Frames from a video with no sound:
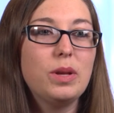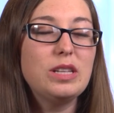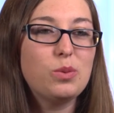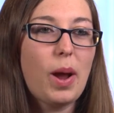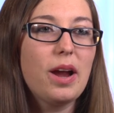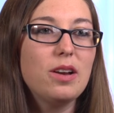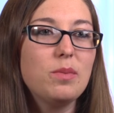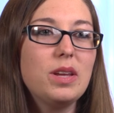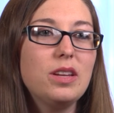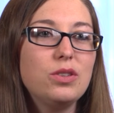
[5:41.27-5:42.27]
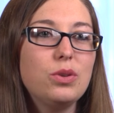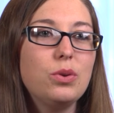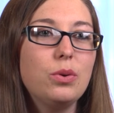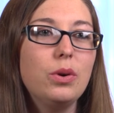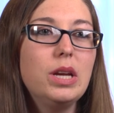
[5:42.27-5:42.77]
inspired me
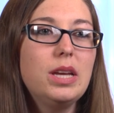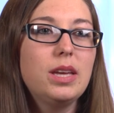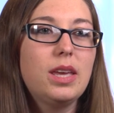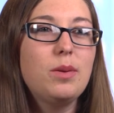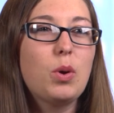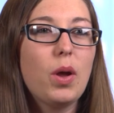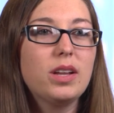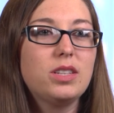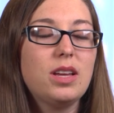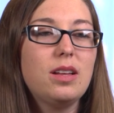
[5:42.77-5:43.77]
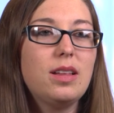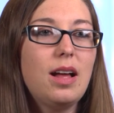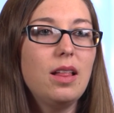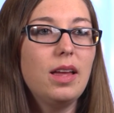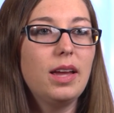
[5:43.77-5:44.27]
to keep going to
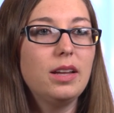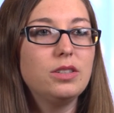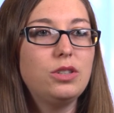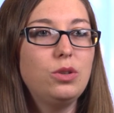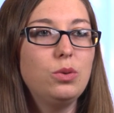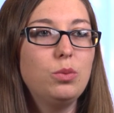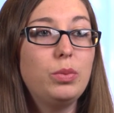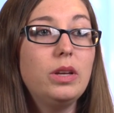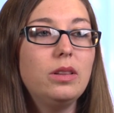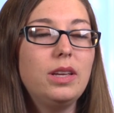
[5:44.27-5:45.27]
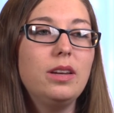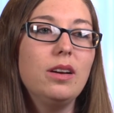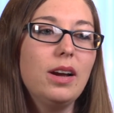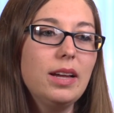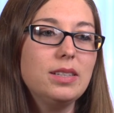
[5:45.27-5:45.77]
Hillel and to be a
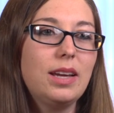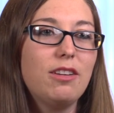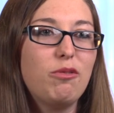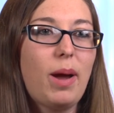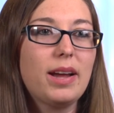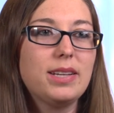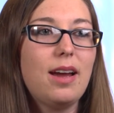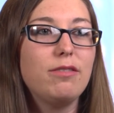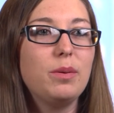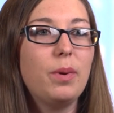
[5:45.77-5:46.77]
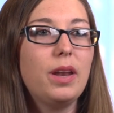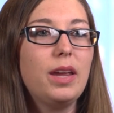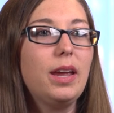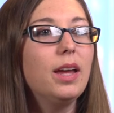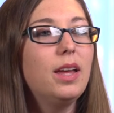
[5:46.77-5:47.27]
leader and to give back to
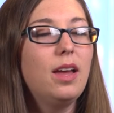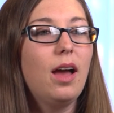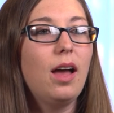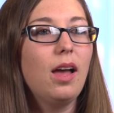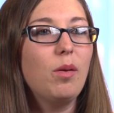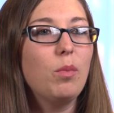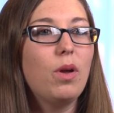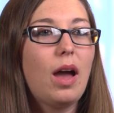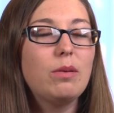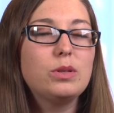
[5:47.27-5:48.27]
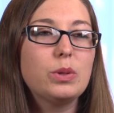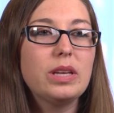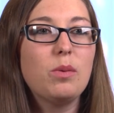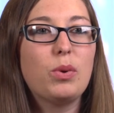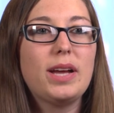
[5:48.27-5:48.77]
everybody. I was
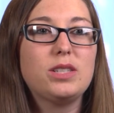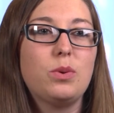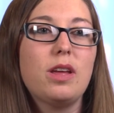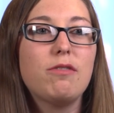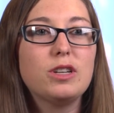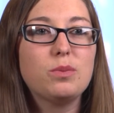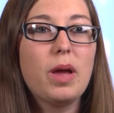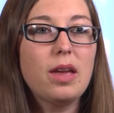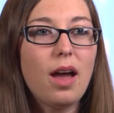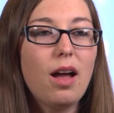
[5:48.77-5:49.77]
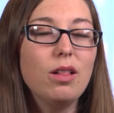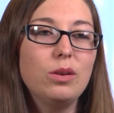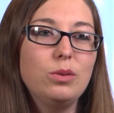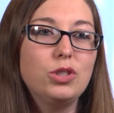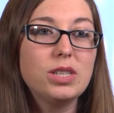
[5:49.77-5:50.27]
really impressed when I first met
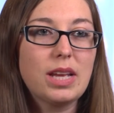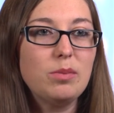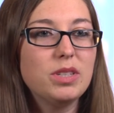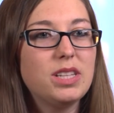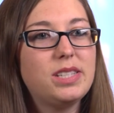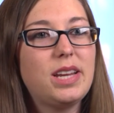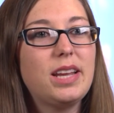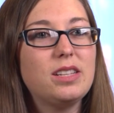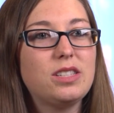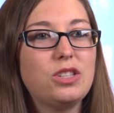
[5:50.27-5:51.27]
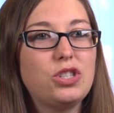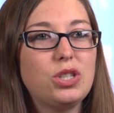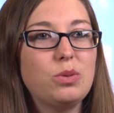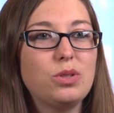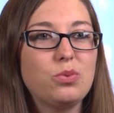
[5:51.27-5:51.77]
Yael, who just came to the States, and
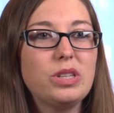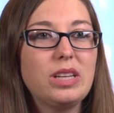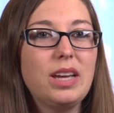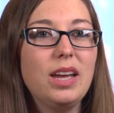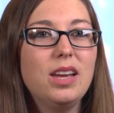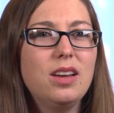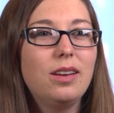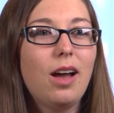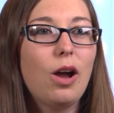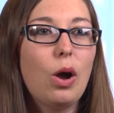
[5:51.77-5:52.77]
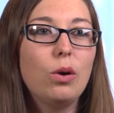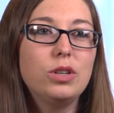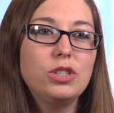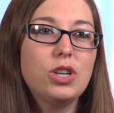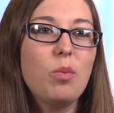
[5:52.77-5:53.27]
she was really gung-ho
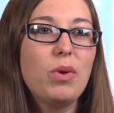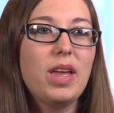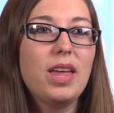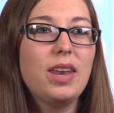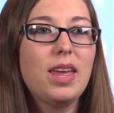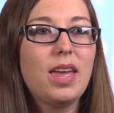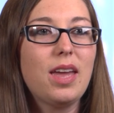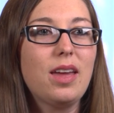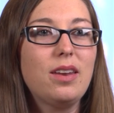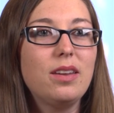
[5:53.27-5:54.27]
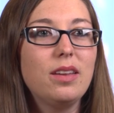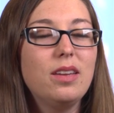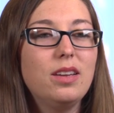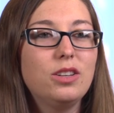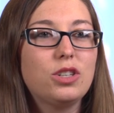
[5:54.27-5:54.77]
to jump in and
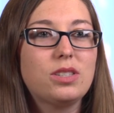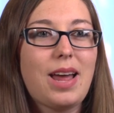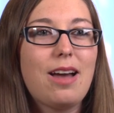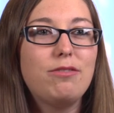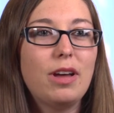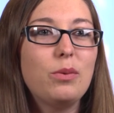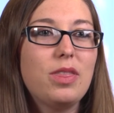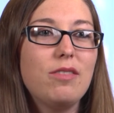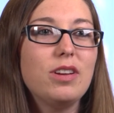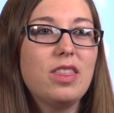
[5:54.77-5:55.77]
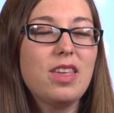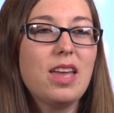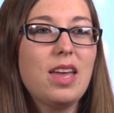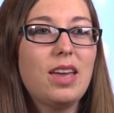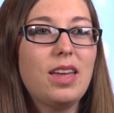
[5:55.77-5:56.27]
just have fun with
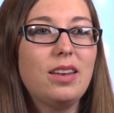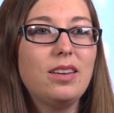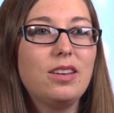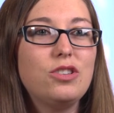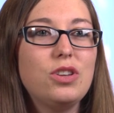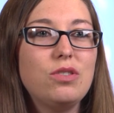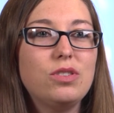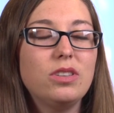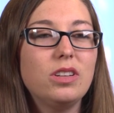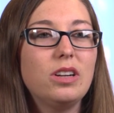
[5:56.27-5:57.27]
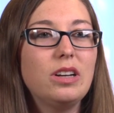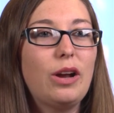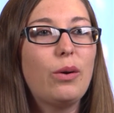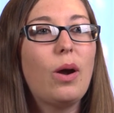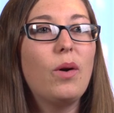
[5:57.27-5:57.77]
everything and continue to learn
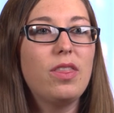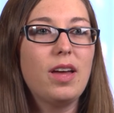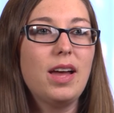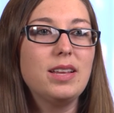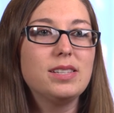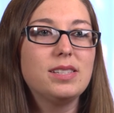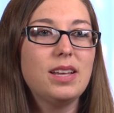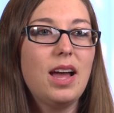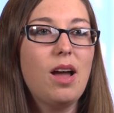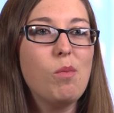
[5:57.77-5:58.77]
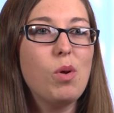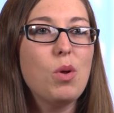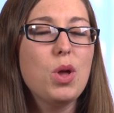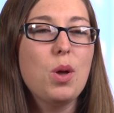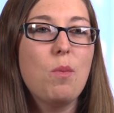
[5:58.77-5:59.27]
and grow with us.
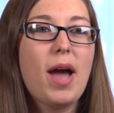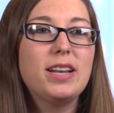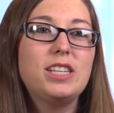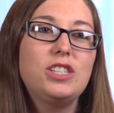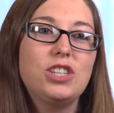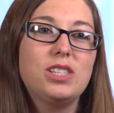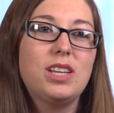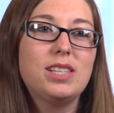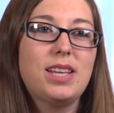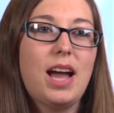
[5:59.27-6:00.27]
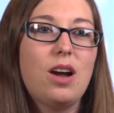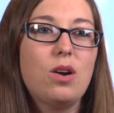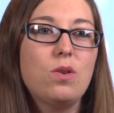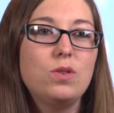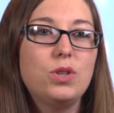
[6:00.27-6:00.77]
Matt teaches us
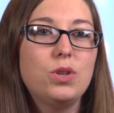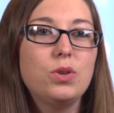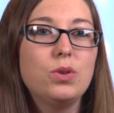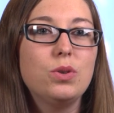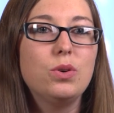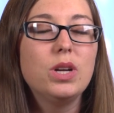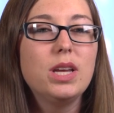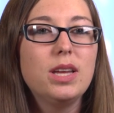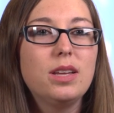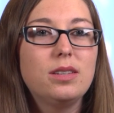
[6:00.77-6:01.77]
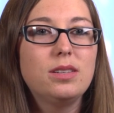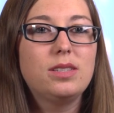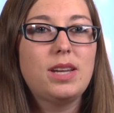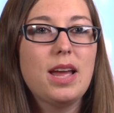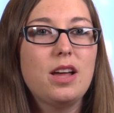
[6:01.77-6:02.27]
how to
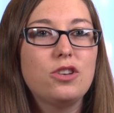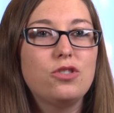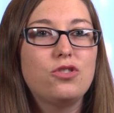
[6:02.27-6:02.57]
stay on